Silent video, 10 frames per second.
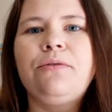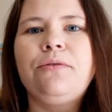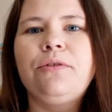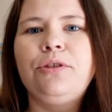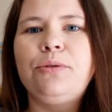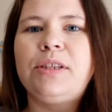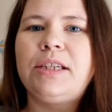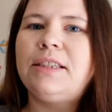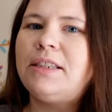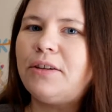using
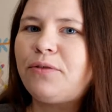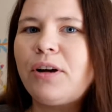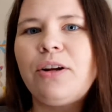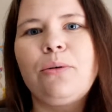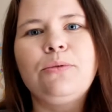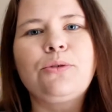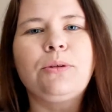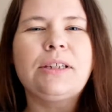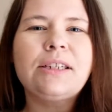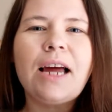different homeschooling
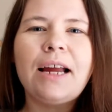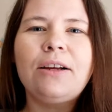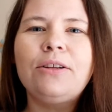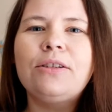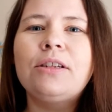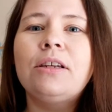styles